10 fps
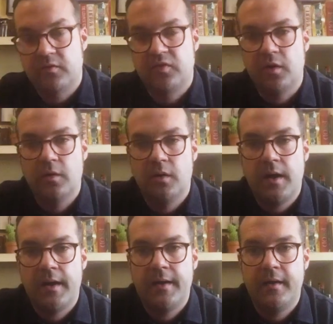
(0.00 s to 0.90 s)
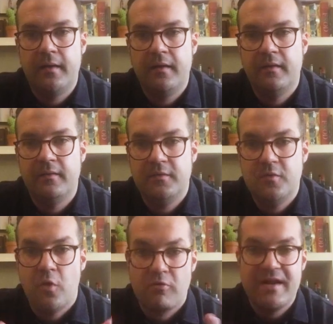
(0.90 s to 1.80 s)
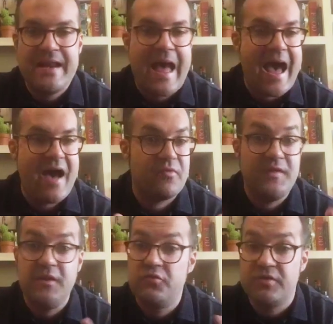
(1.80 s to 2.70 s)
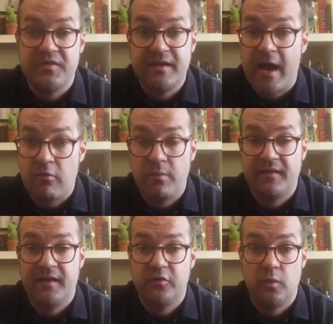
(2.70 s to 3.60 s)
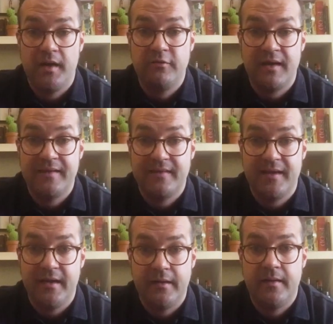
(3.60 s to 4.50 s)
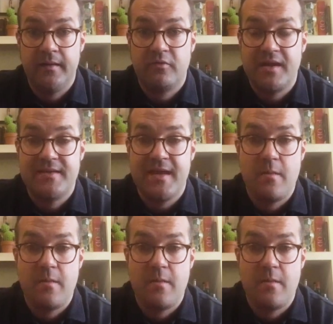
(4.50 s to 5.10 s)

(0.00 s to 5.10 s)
So uh, you already have an interesting aromatized wine right there and right then.